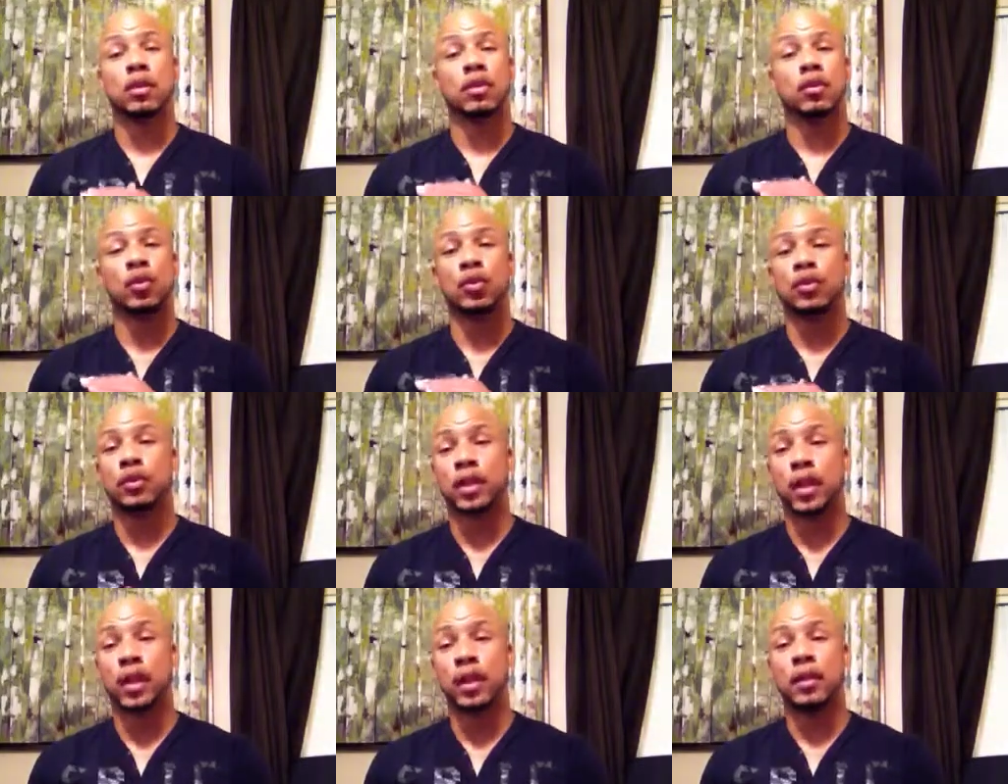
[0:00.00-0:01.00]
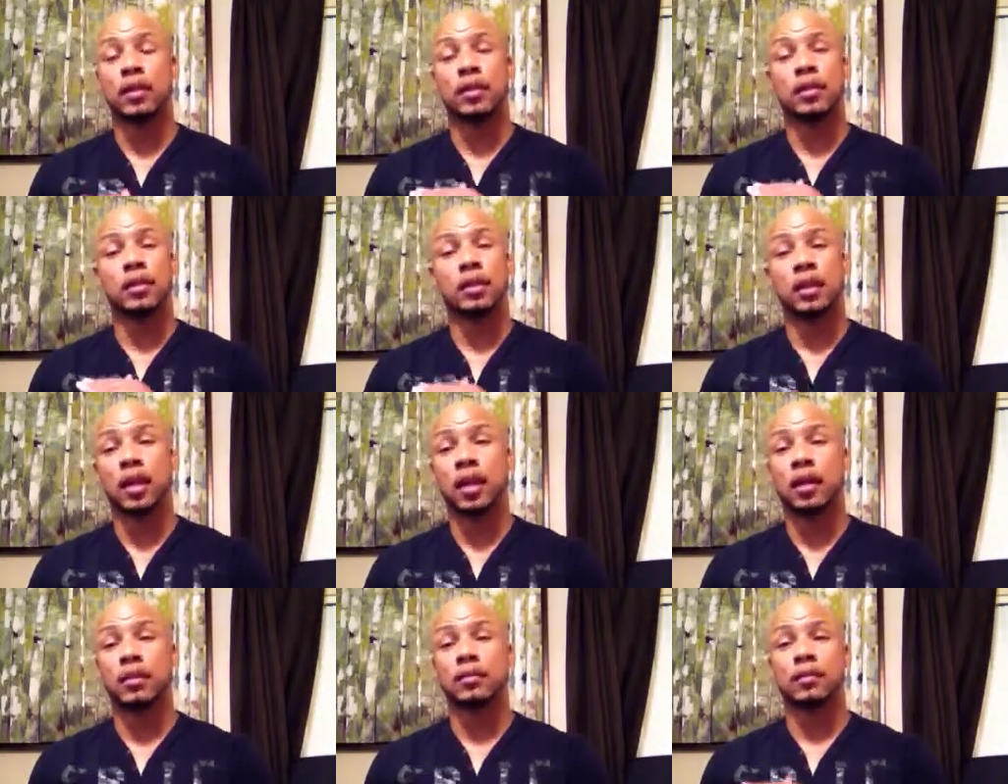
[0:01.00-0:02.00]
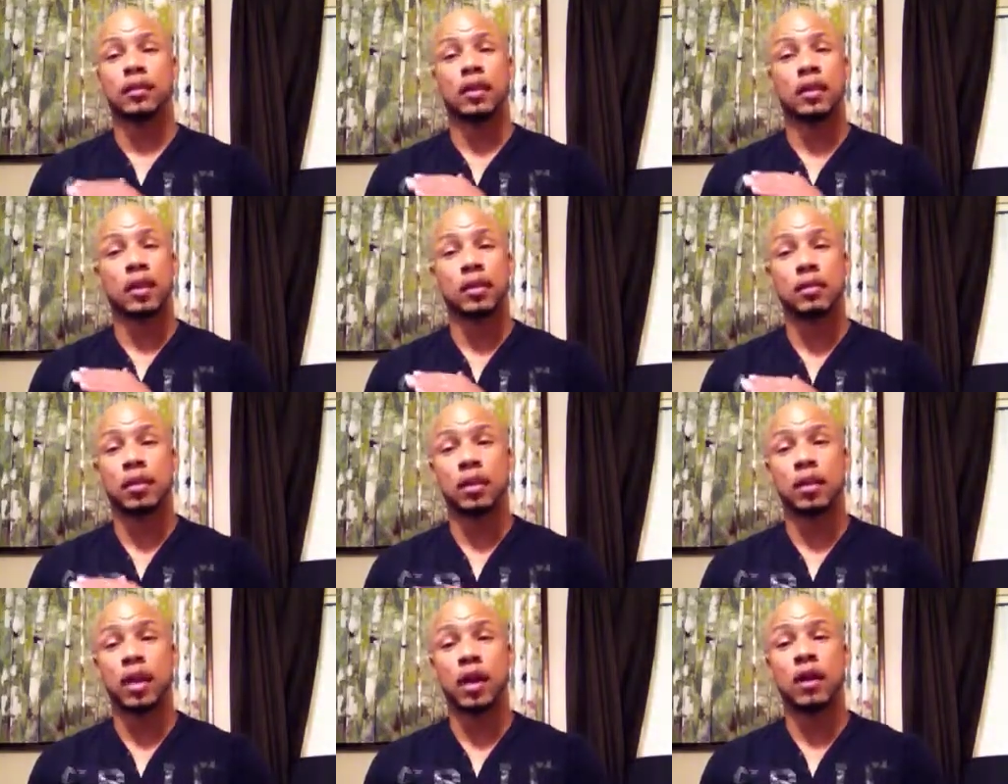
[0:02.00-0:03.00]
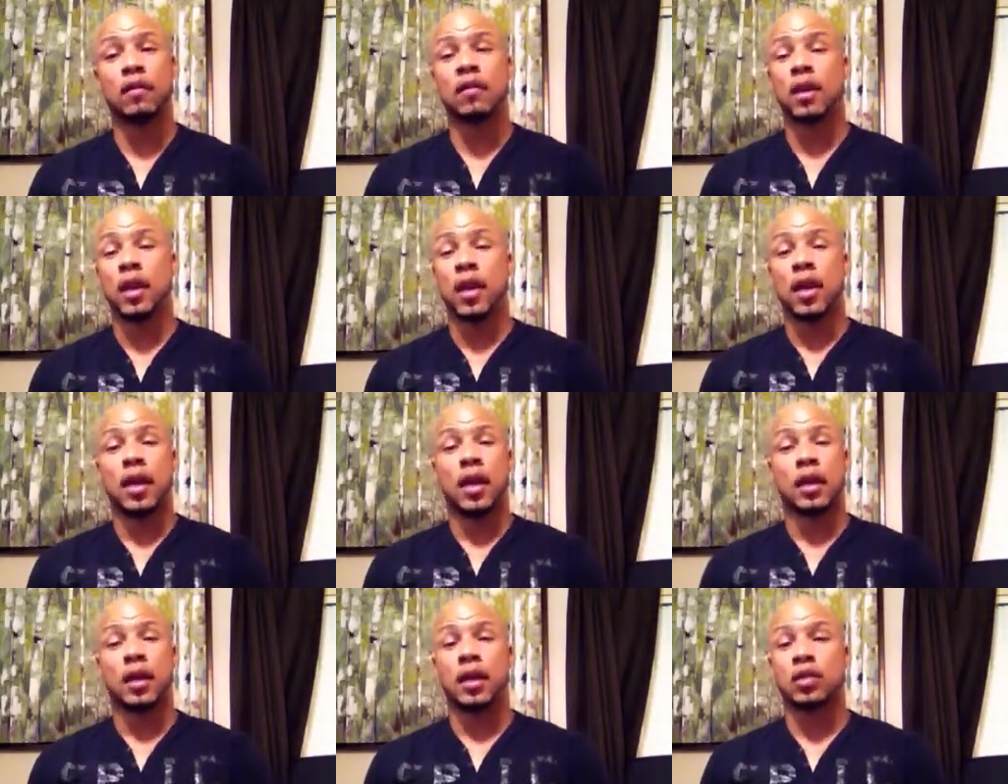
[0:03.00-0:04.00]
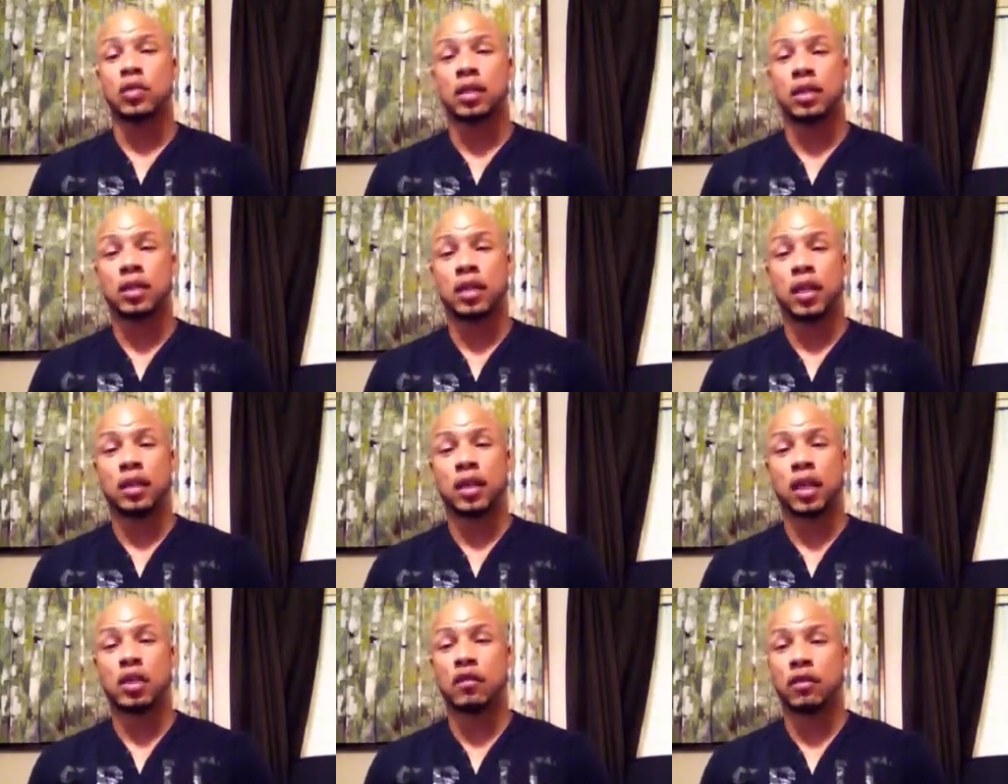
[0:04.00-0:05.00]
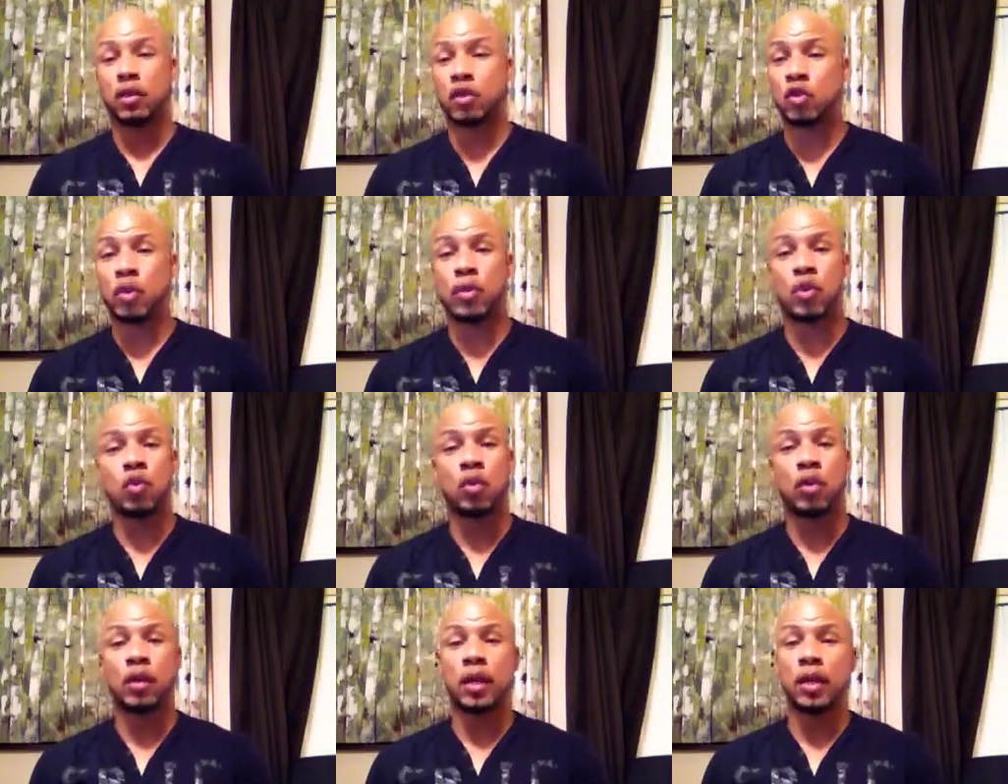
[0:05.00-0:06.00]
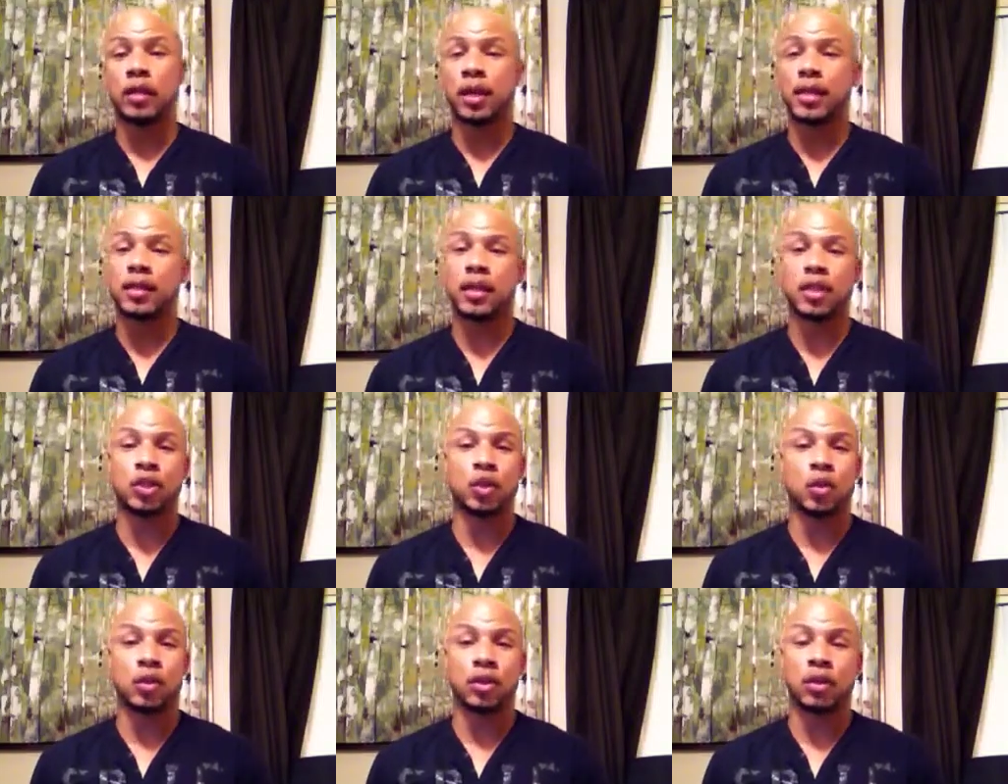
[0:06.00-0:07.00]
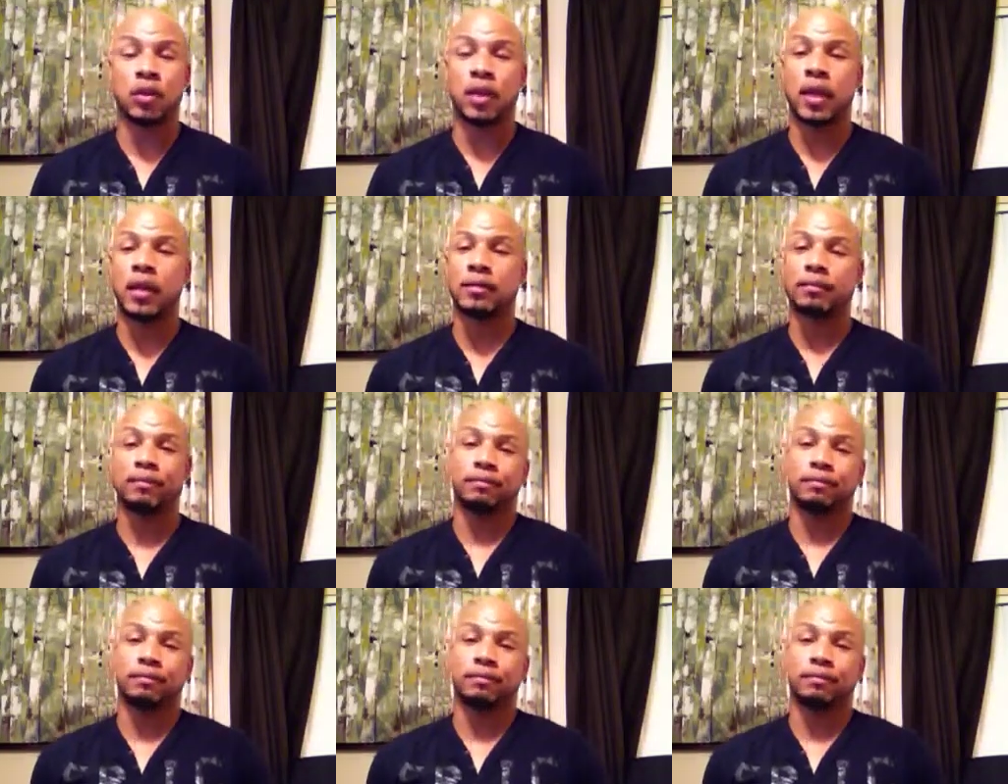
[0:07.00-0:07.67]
Do your thing. Good luck. Nothing but love. And I just want to say thank you for the 2 people who wrote in. Like I said, short show today.